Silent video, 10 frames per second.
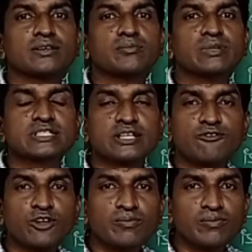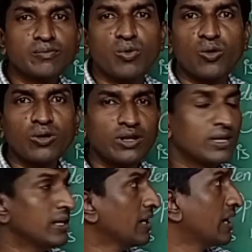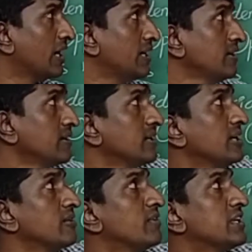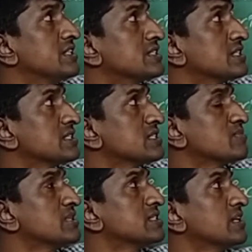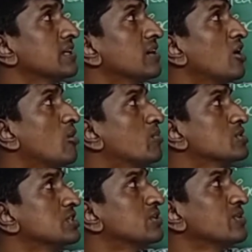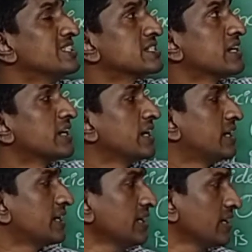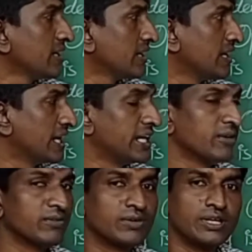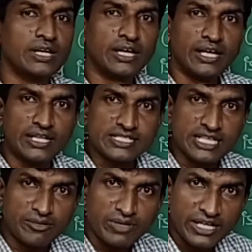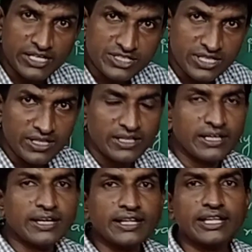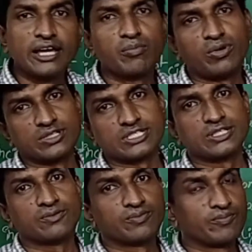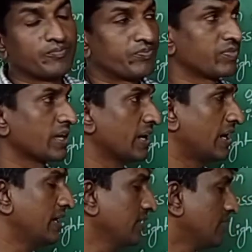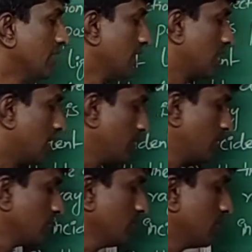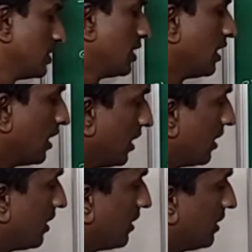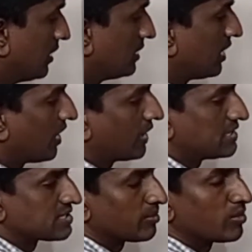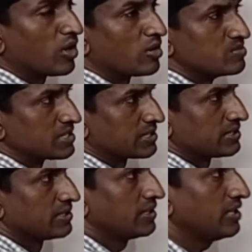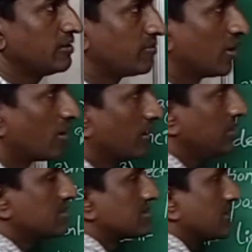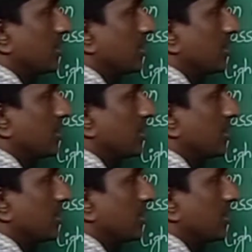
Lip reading: measured from pole, and if the distances measured opposite to incident light ray, negative. In the same direction they are positive. And come to the heights of the object. If the heights